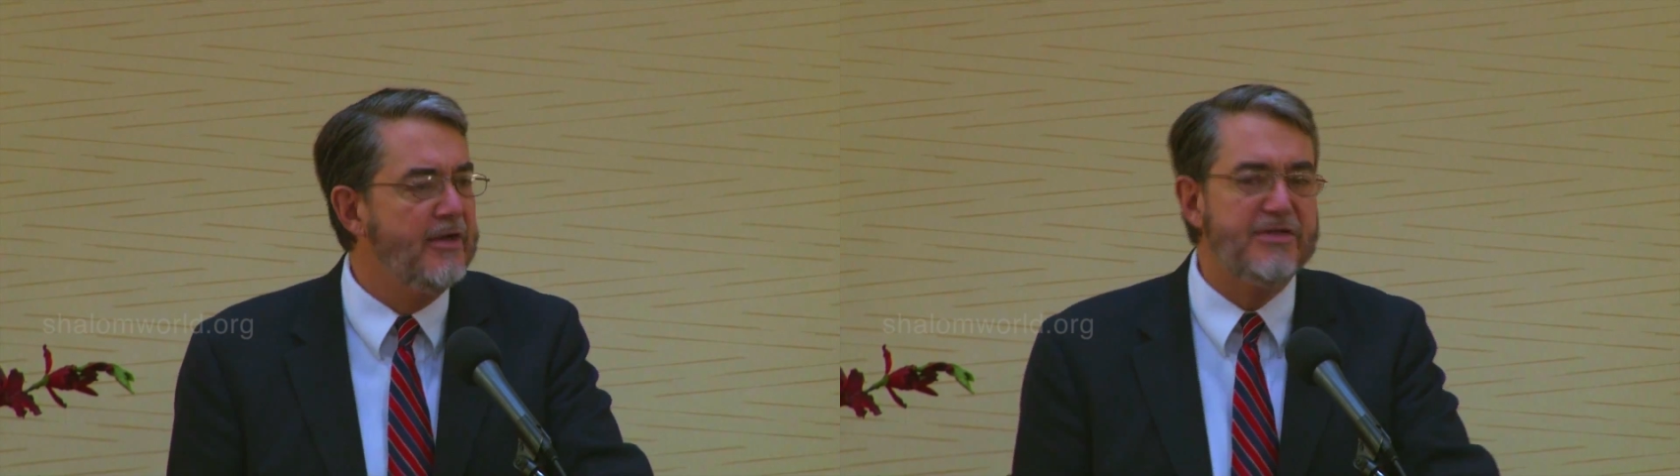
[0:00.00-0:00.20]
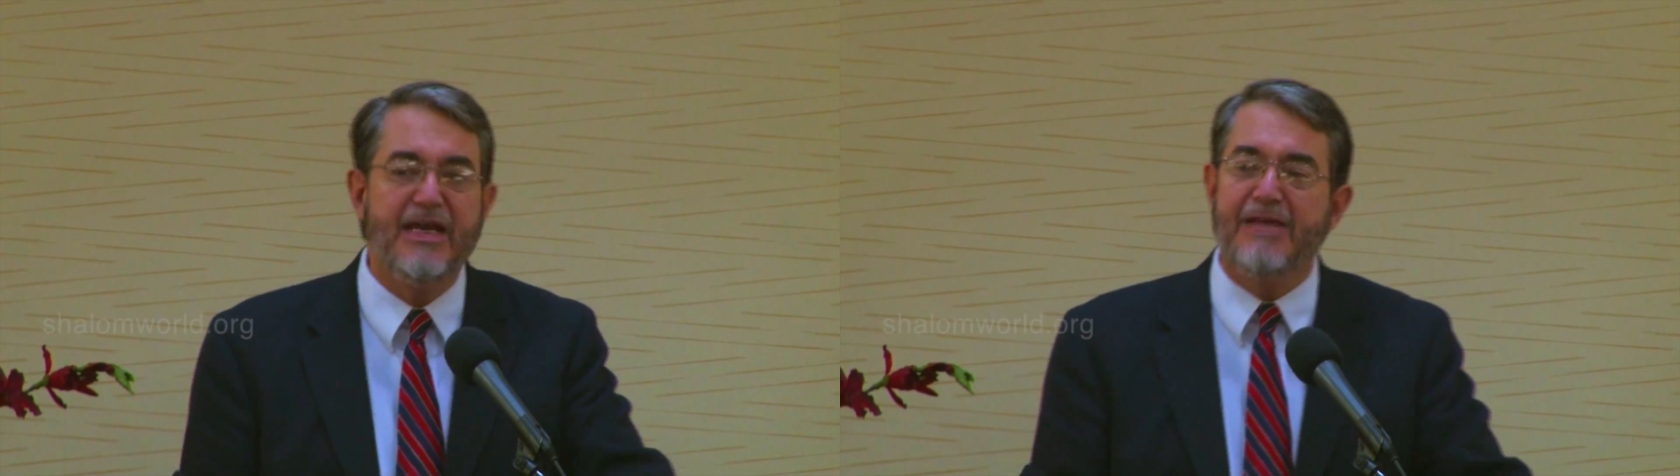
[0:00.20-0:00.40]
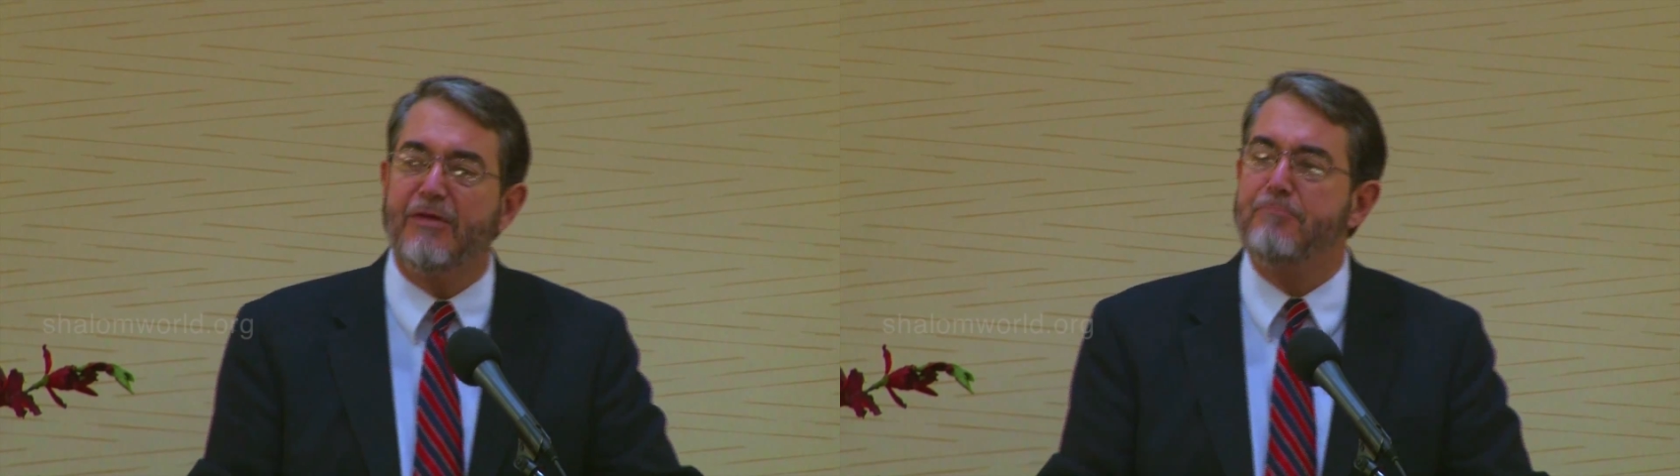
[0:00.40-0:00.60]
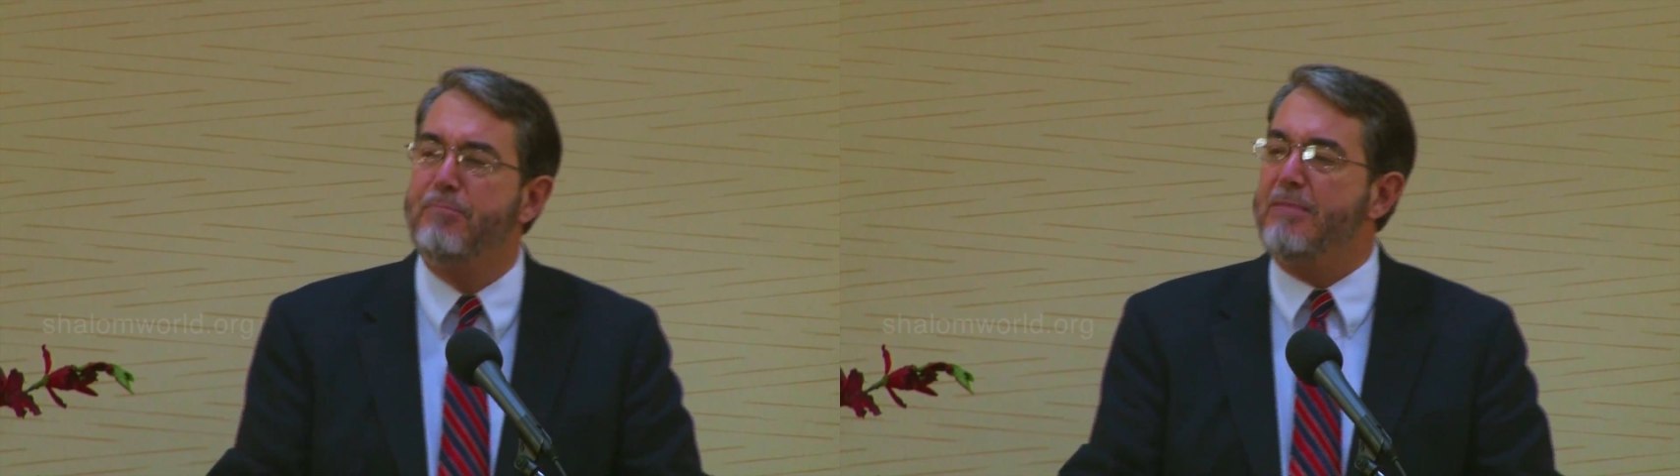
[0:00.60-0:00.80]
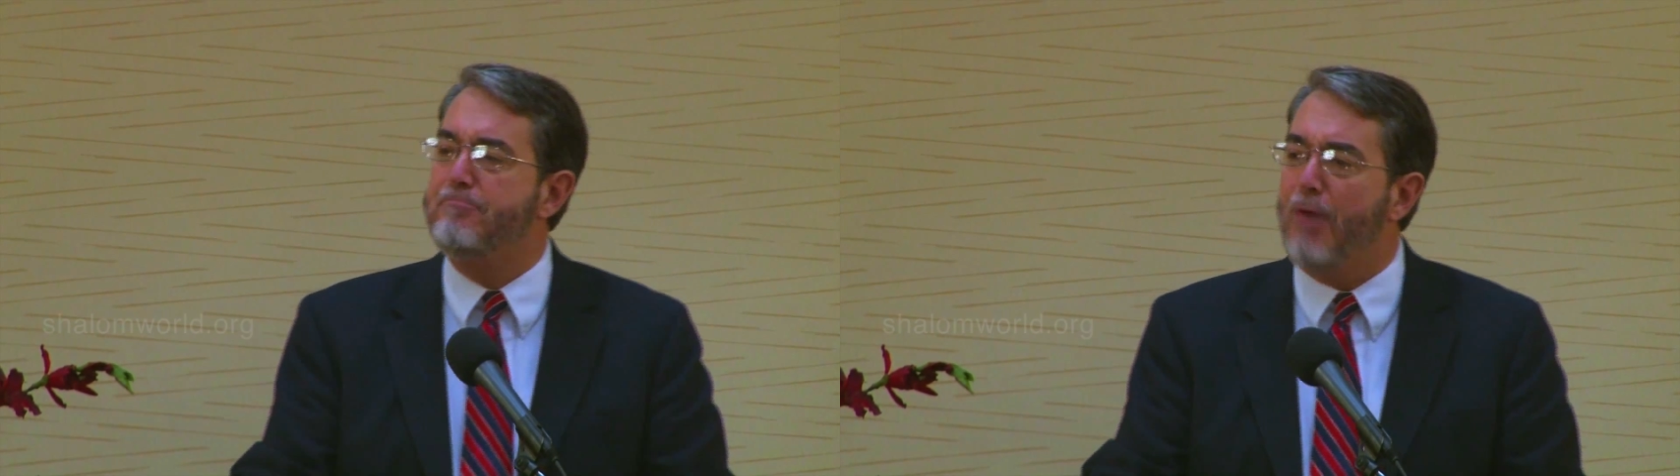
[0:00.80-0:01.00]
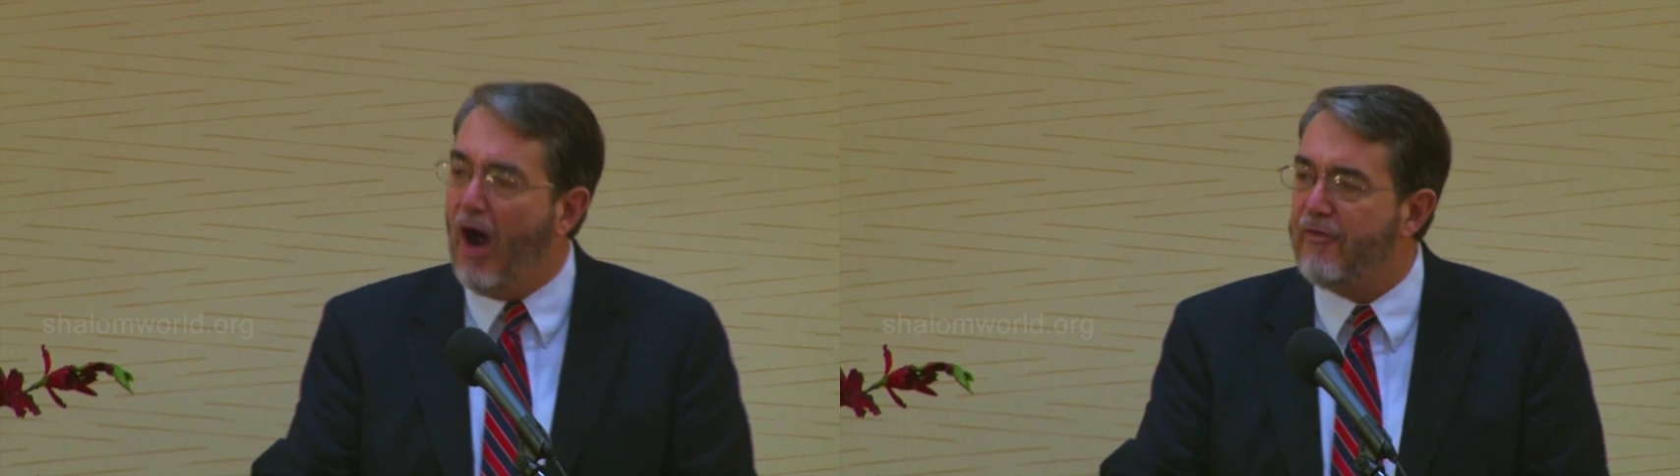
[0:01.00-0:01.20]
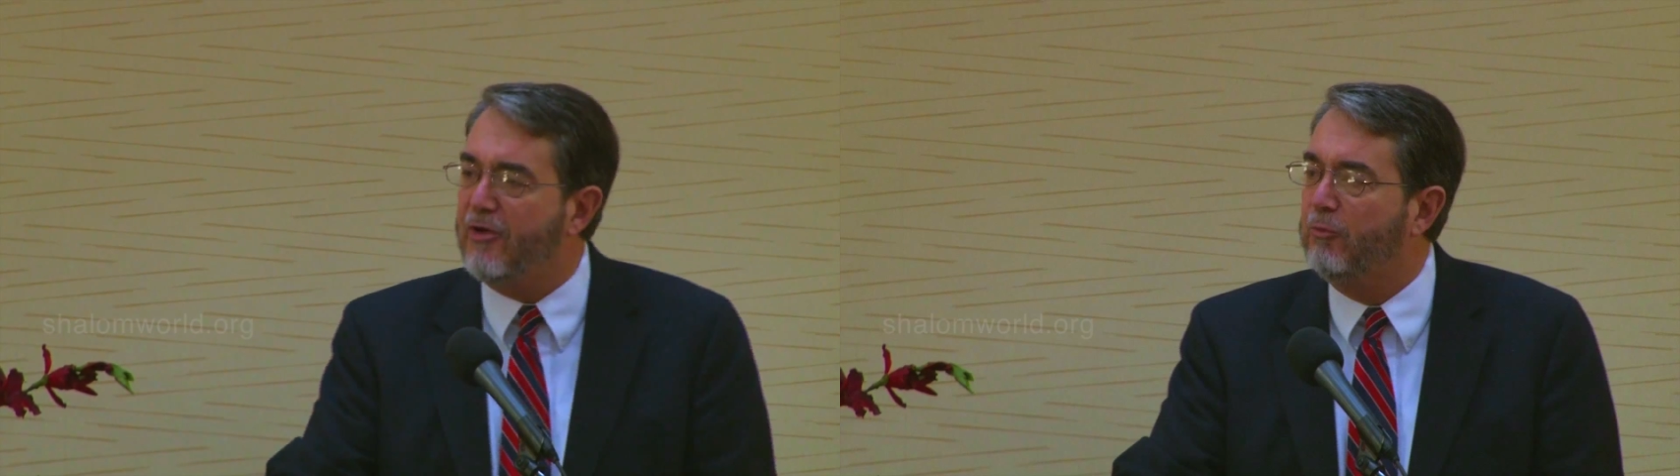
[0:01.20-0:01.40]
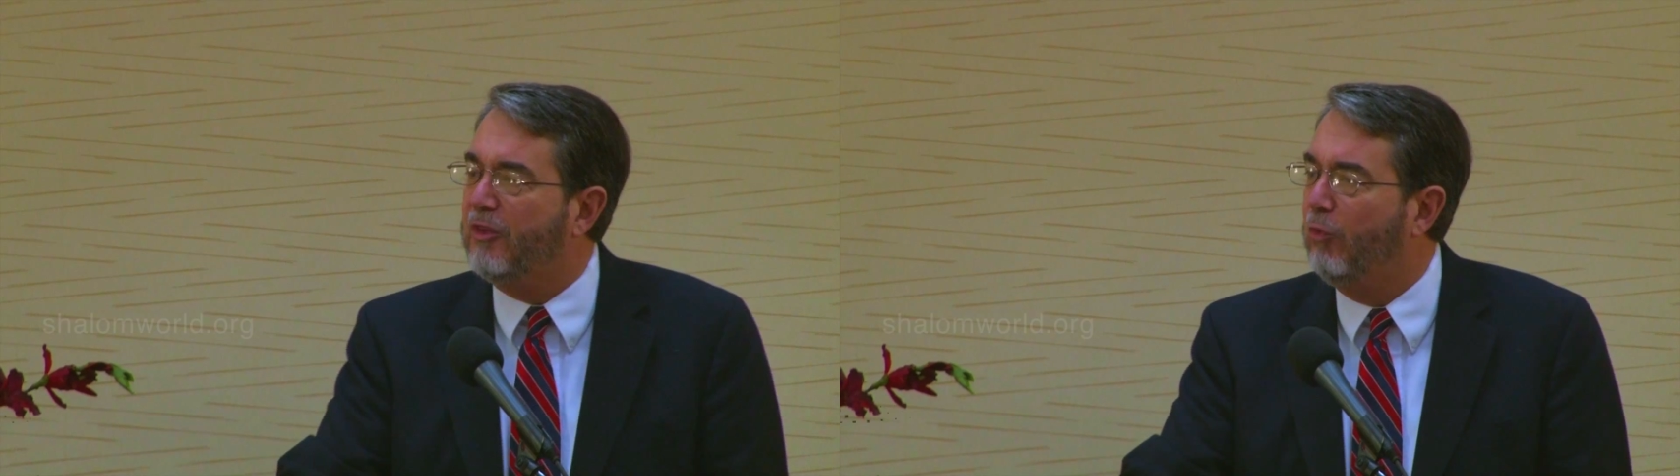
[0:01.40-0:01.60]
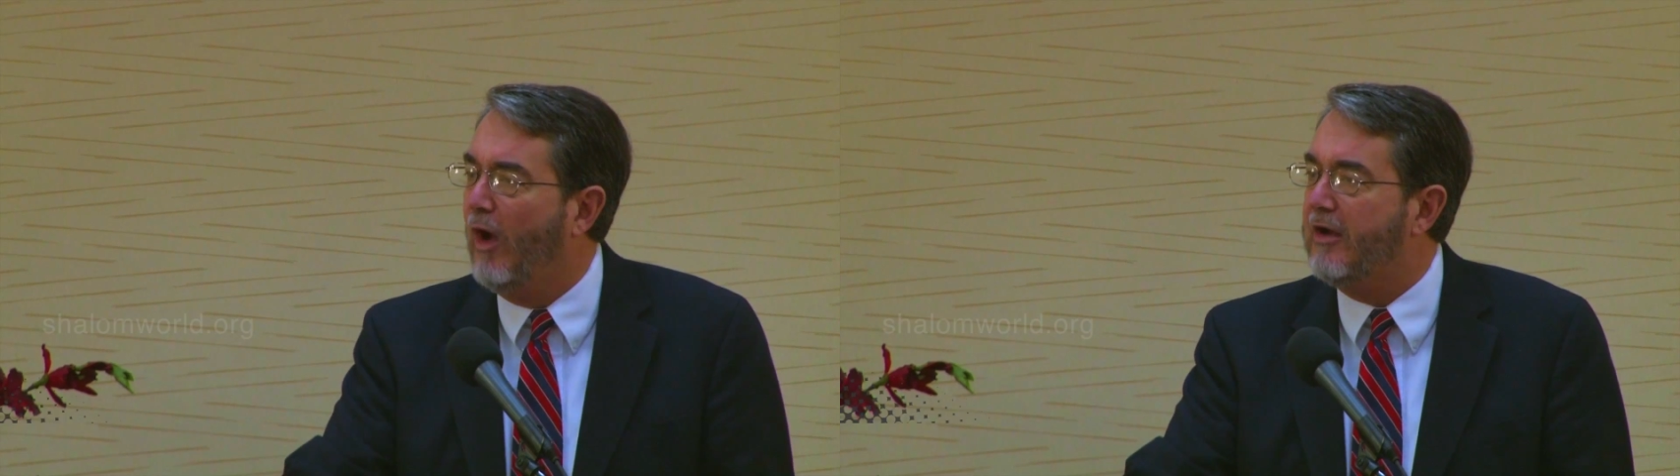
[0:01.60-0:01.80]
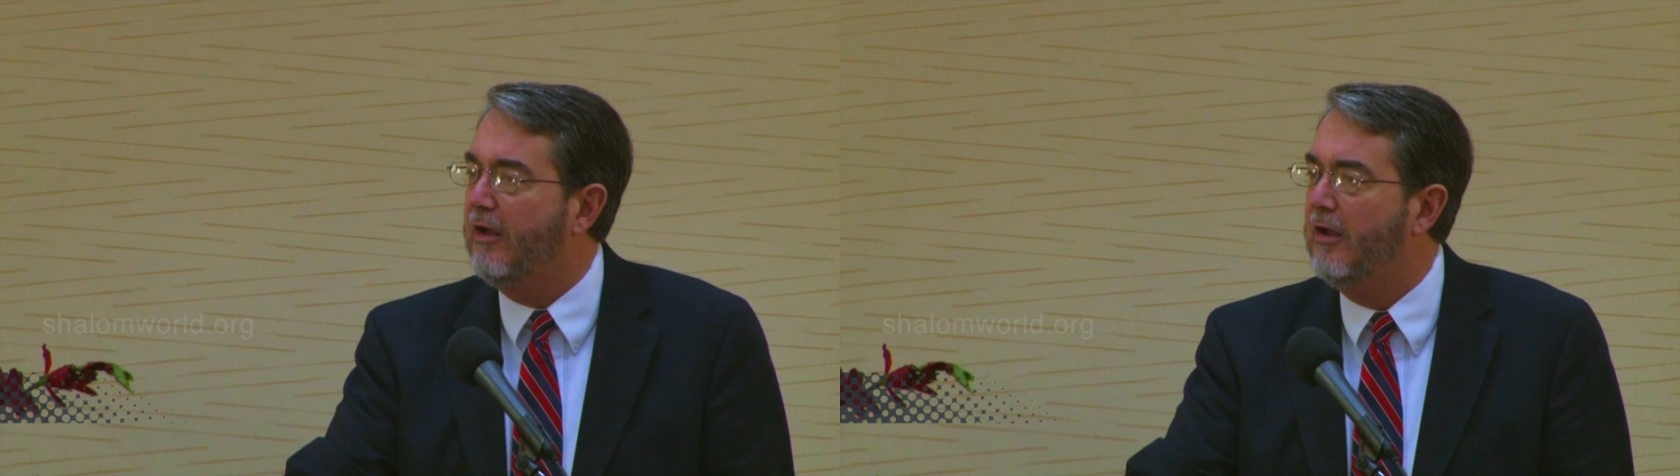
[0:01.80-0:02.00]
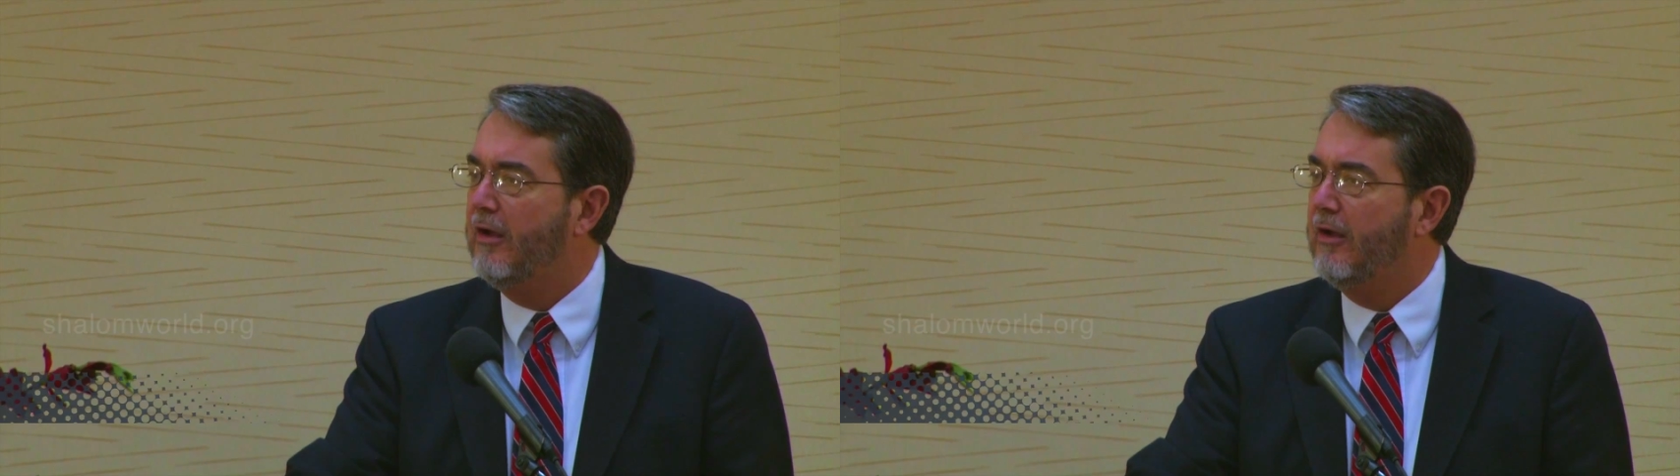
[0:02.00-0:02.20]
to even be bothered with what